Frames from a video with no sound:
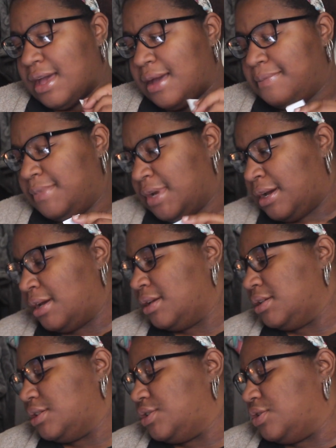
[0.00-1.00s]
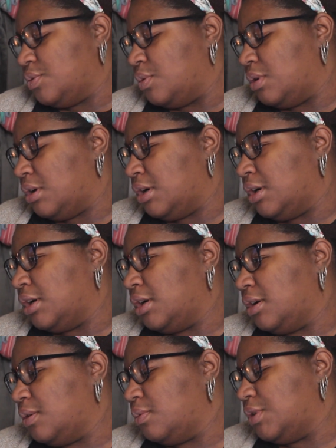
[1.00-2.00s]
I'm not sure
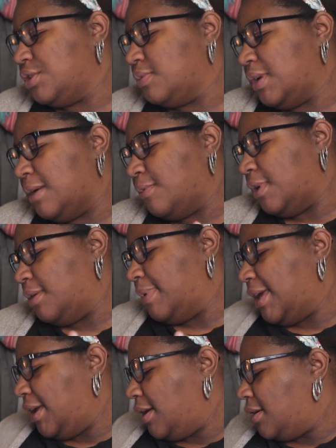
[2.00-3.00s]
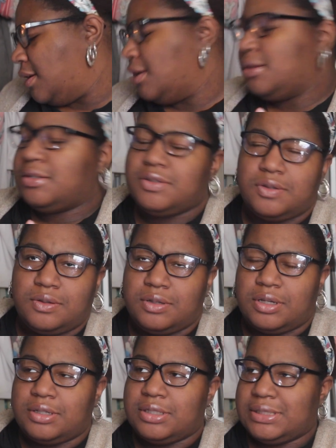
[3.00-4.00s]
which one I want to pick, so
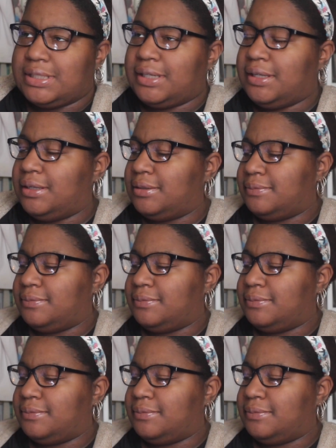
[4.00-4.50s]
hold on a second.